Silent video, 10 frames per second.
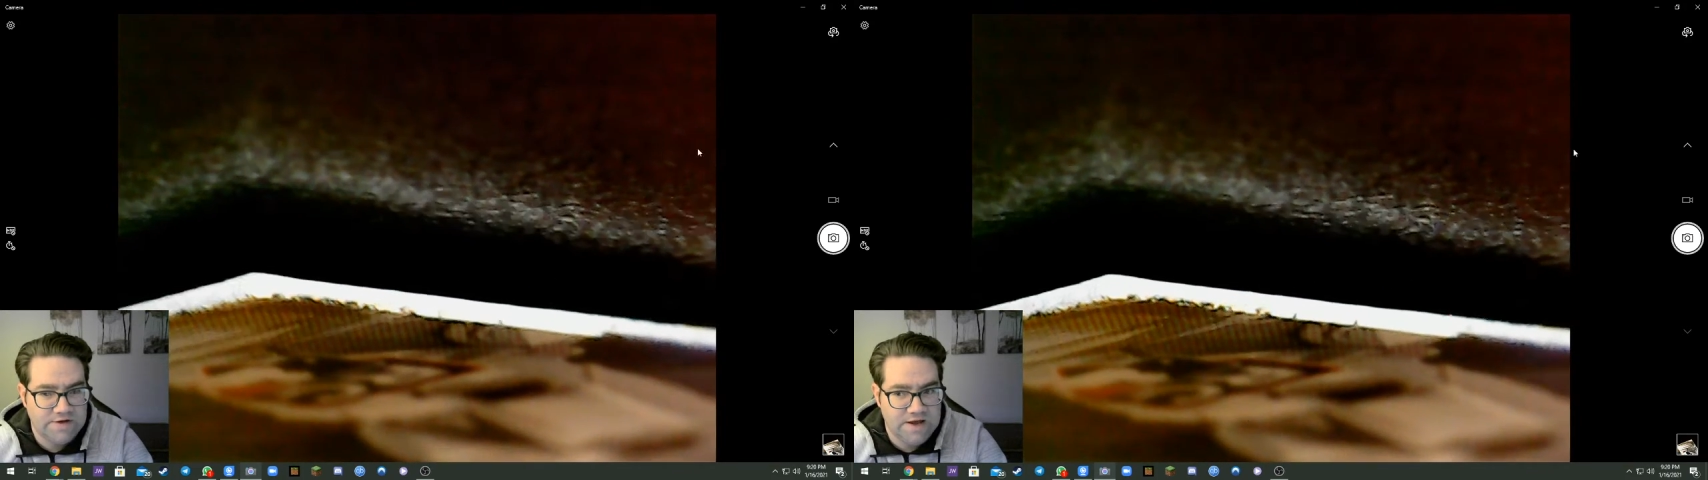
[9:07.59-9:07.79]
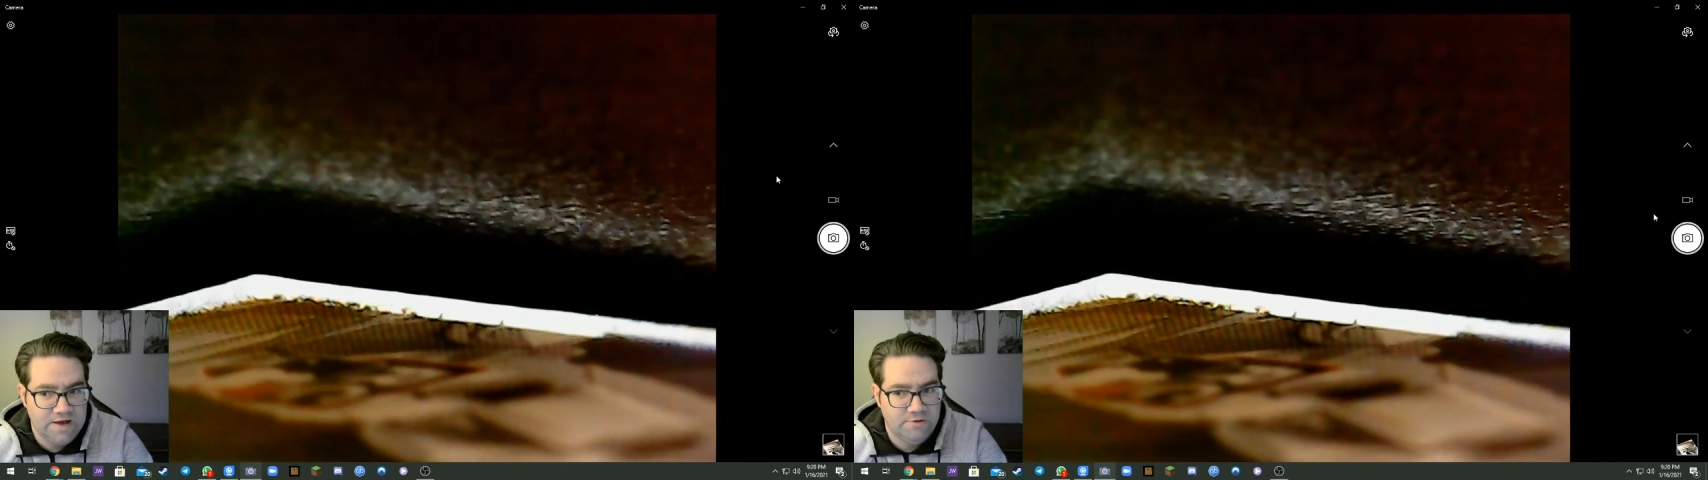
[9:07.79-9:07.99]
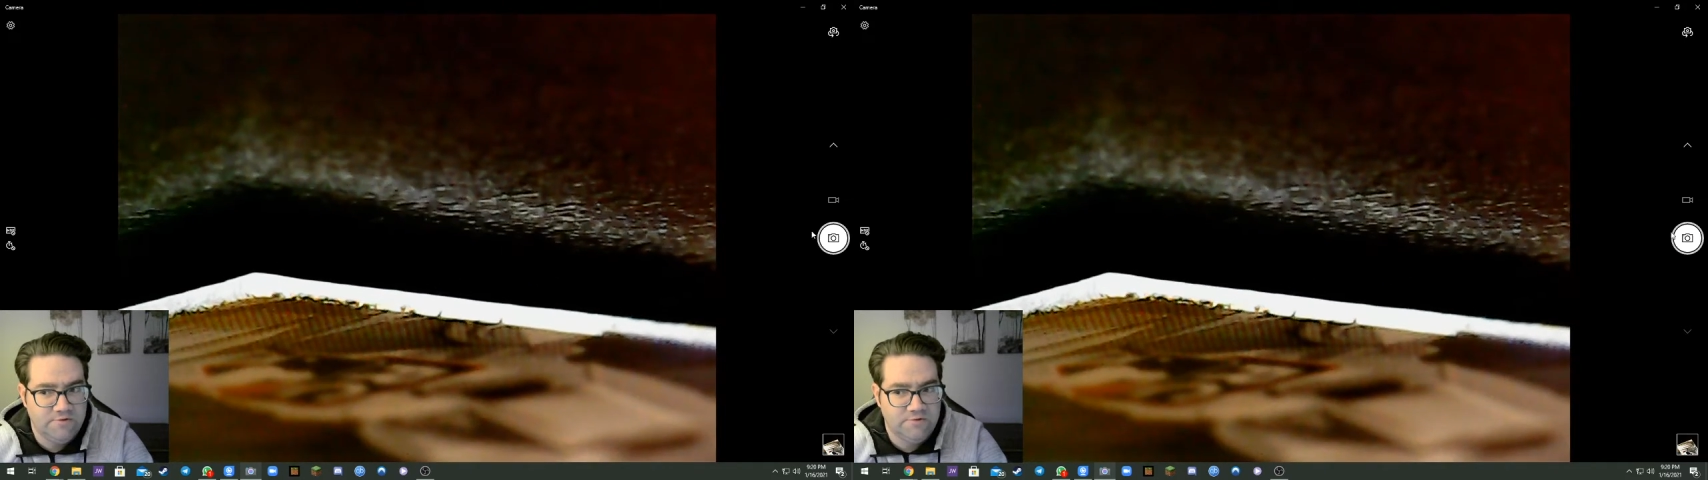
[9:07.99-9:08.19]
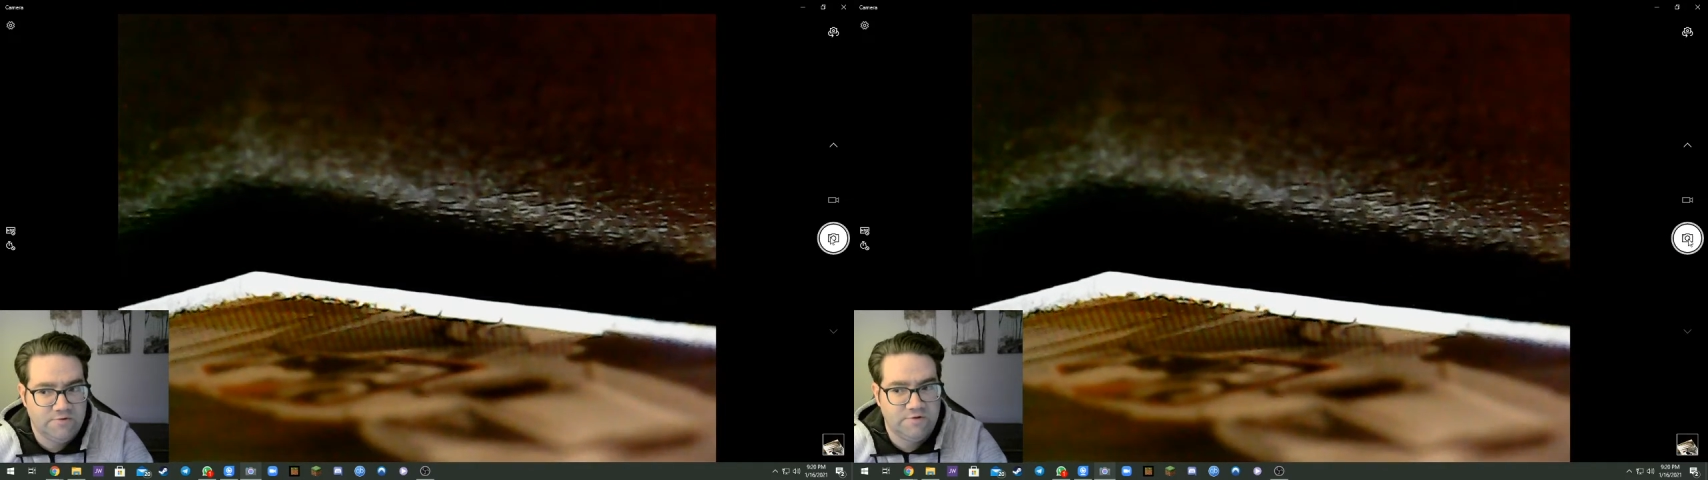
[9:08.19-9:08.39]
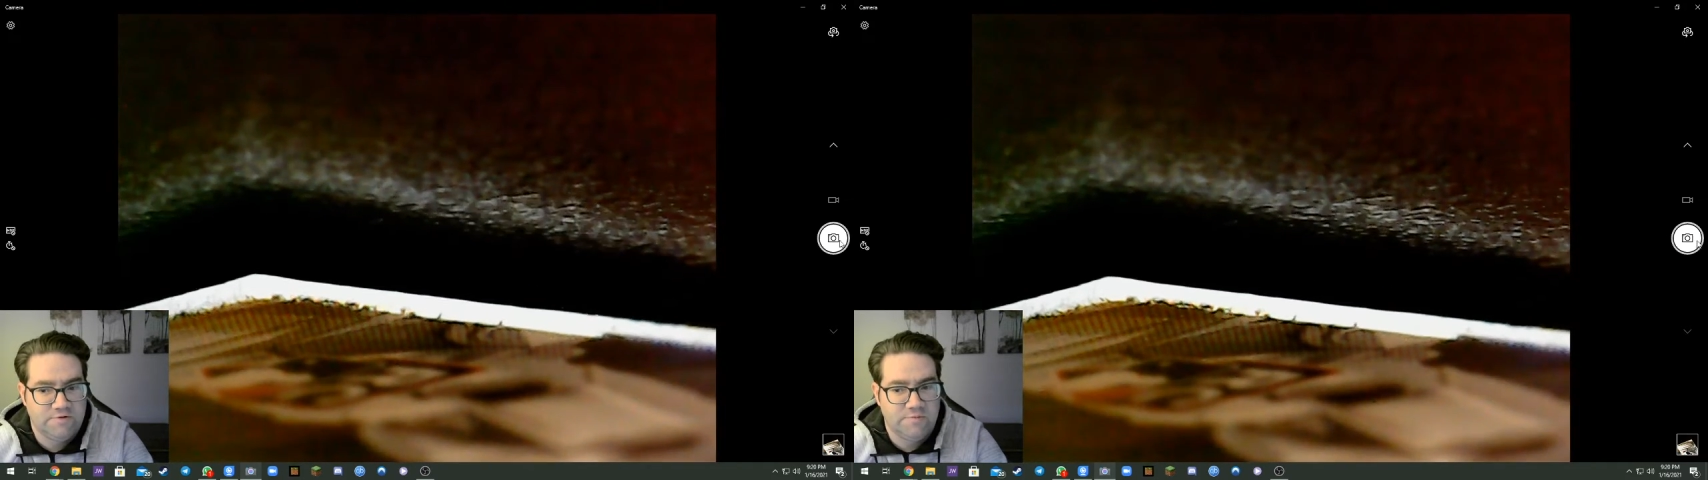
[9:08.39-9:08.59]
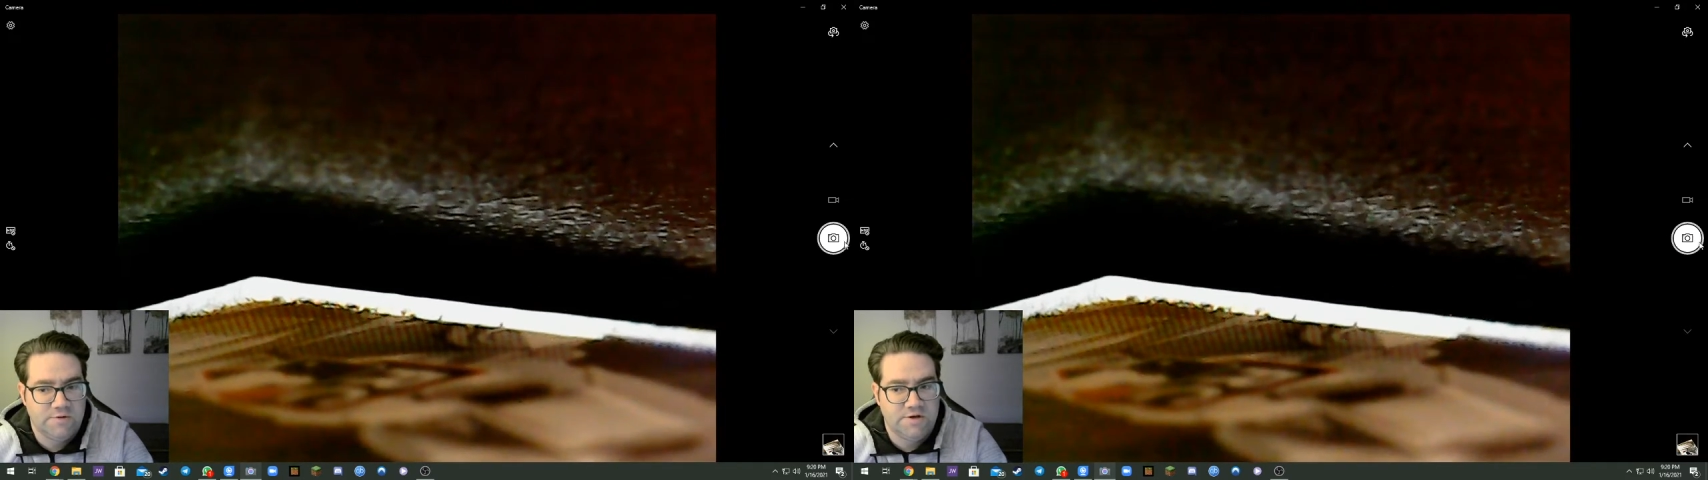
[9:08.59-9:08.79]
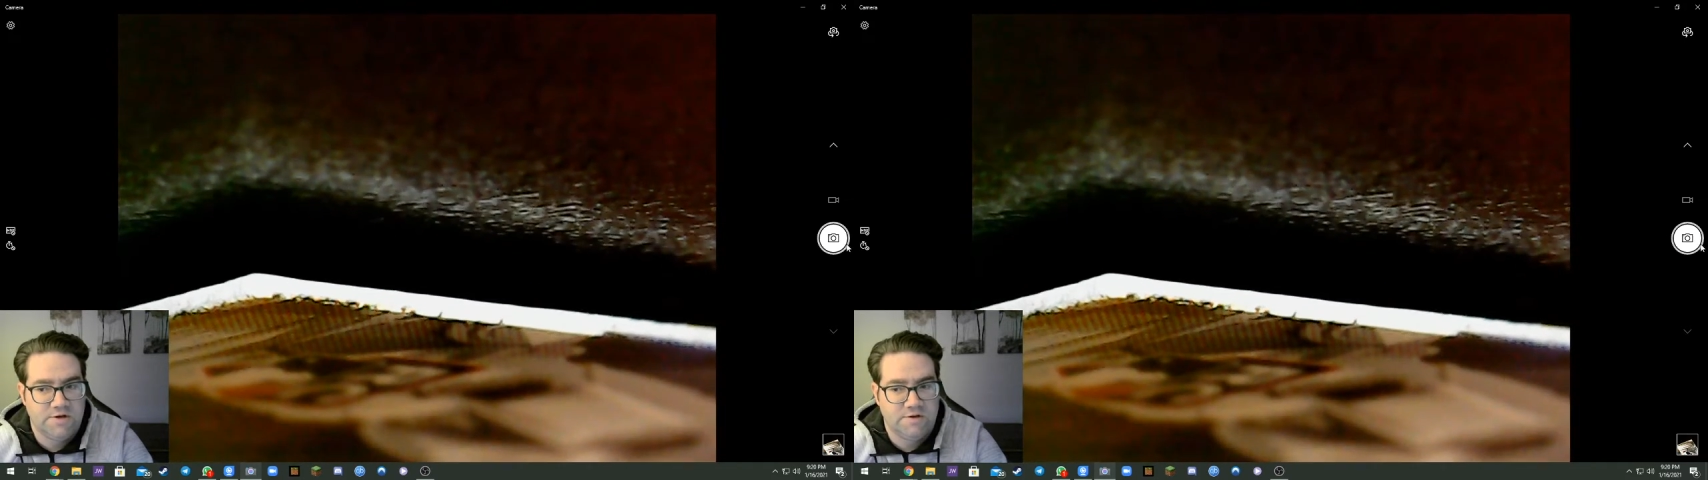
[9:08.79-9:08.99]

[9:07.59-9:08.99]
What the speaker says: damaged to me.